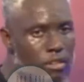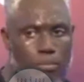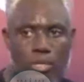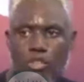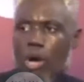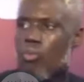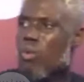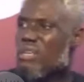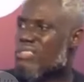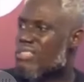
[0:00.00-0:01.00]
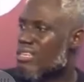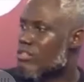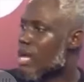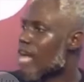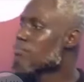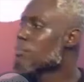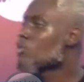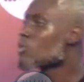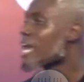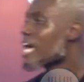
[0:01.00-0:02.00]
Spiritual wastage. And
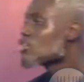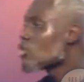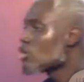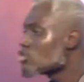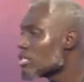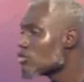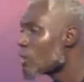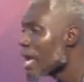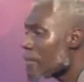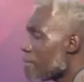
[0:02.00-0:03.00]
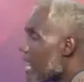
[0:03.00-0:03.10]
spiritual adultery is where a